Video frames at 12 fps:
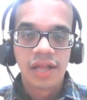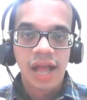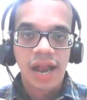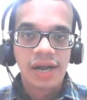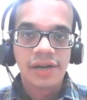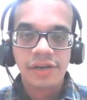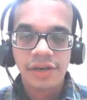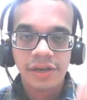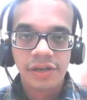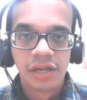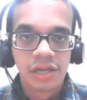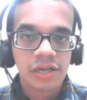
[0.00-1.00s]
and
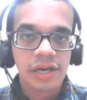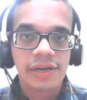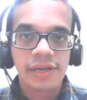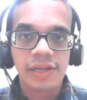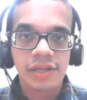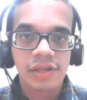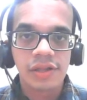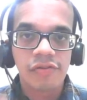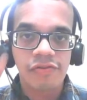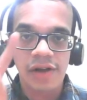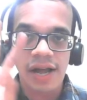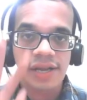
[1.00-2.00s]
it is the
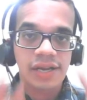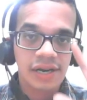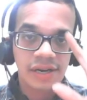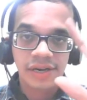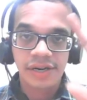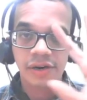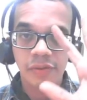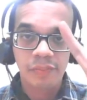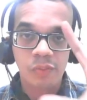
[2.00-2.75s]
500